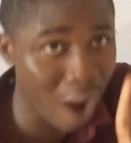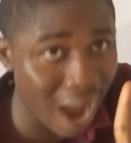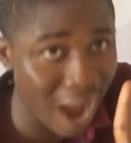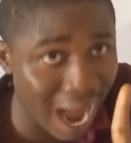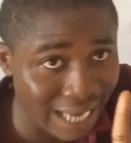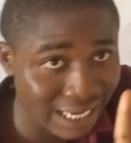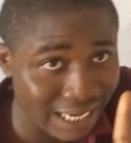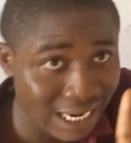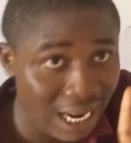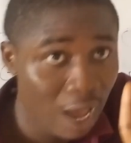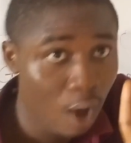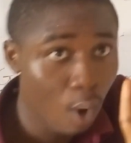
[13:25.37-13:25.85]
1.
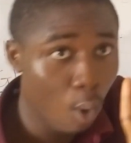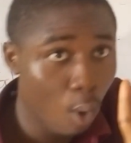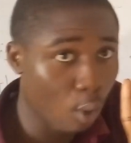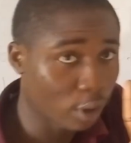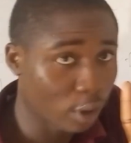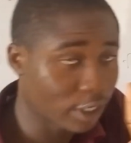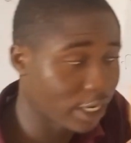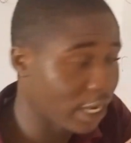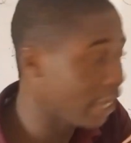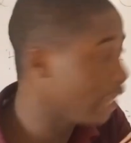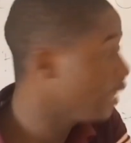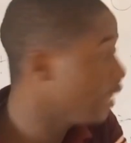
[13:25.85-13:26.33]

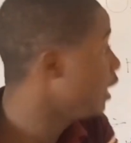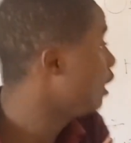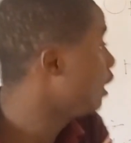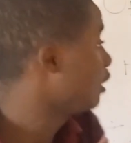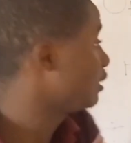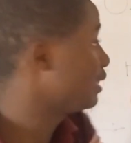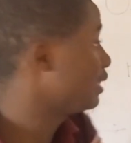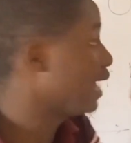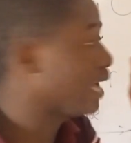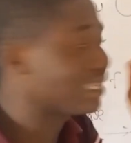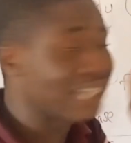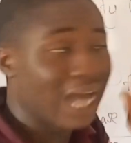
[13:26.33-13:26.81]
Okay,
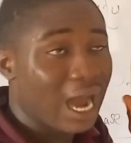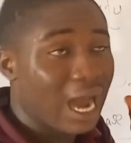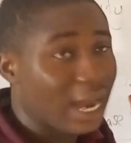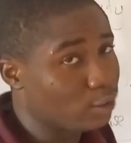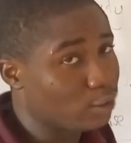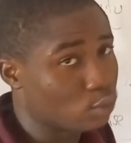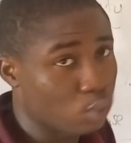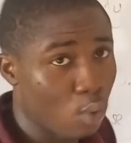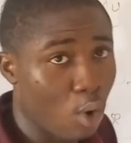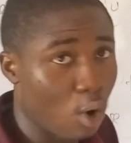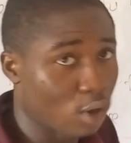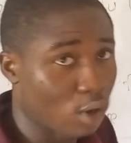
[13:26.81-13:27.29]
that's how
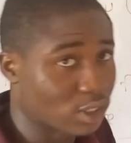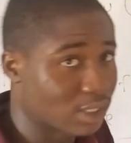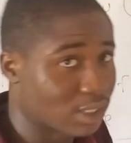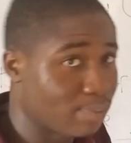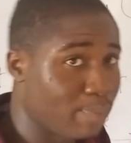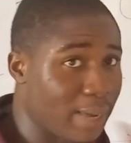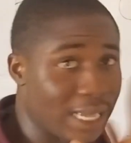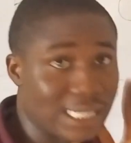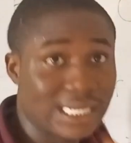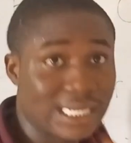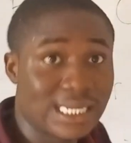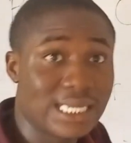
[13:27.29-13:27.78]
it works.
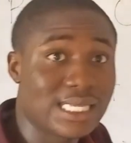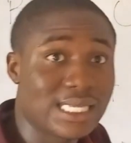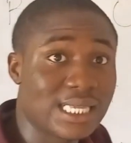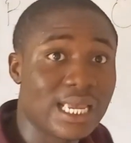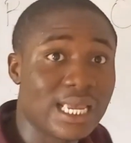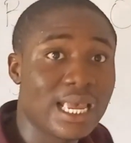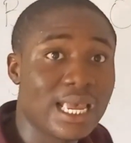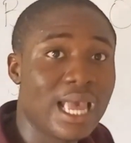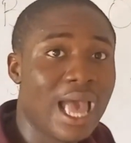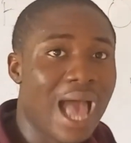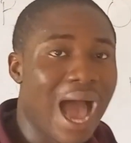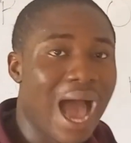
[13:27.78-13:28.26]

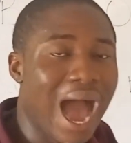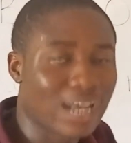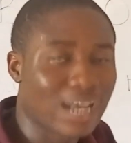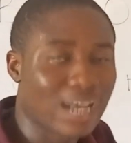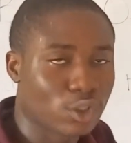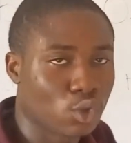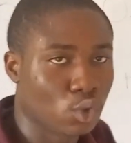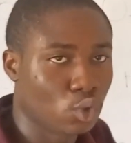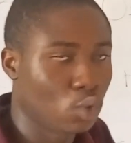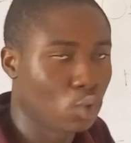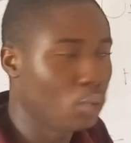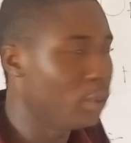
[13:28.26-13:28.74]
Basicity
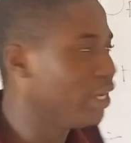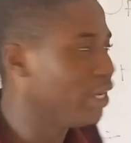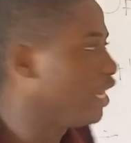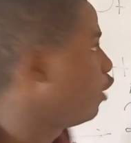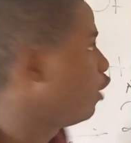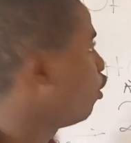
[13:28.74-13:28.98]
has to do with